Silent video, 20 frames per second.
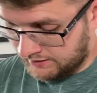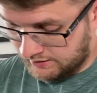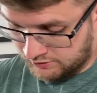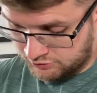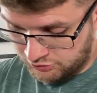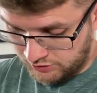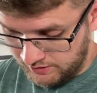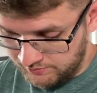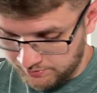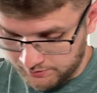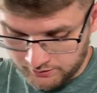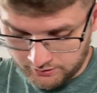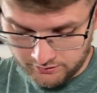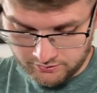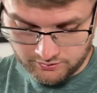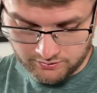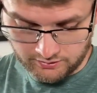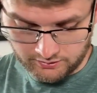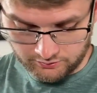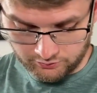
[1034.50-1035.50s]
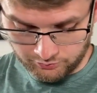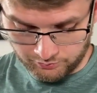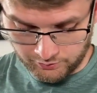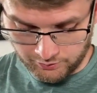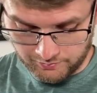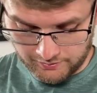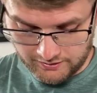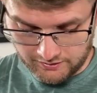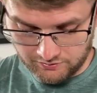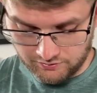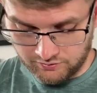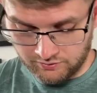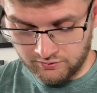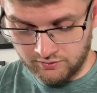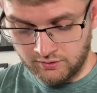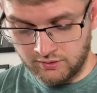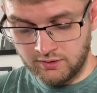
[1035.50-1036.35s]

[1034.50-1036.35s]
the tripod and some other bits.